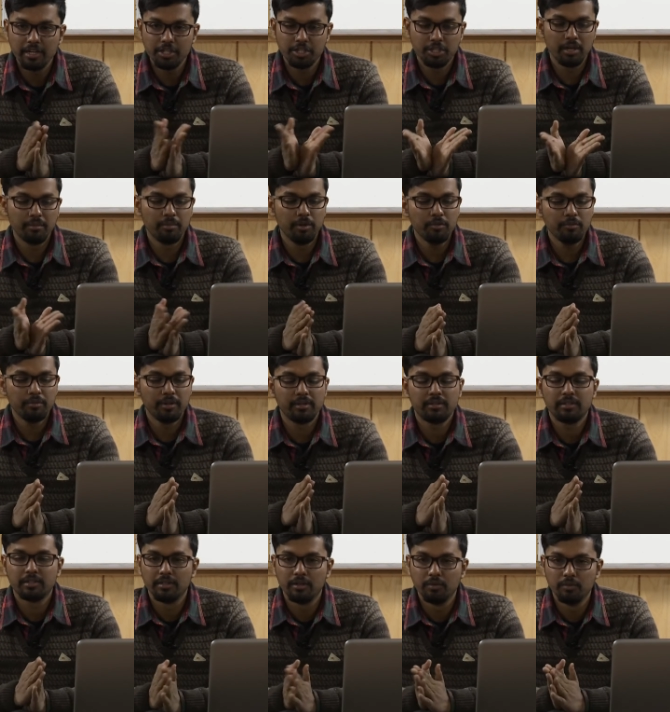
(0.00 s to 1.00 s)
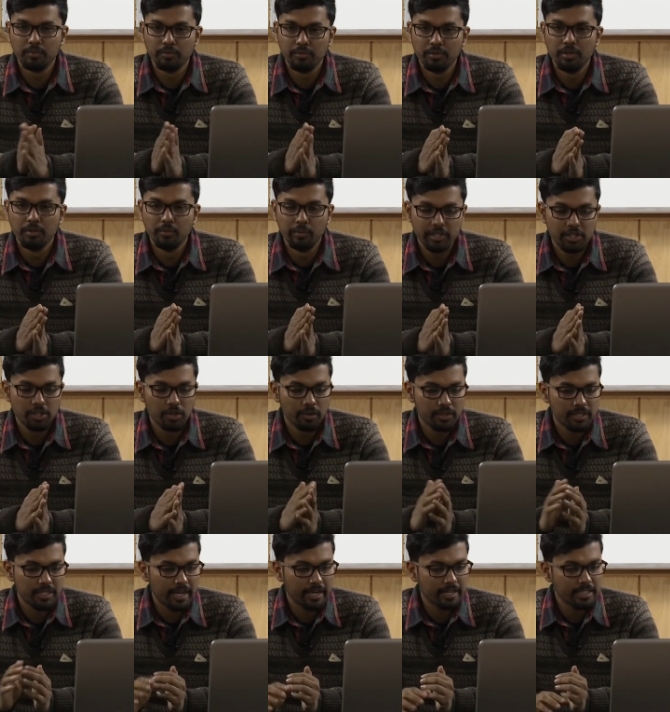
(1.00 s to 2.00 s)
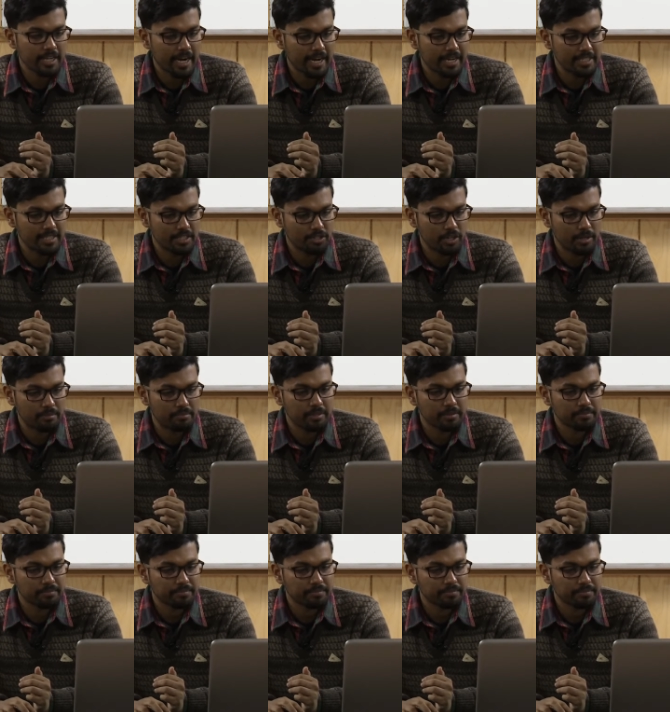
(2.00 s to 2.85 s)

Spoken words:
W, but which looks like Chinese script.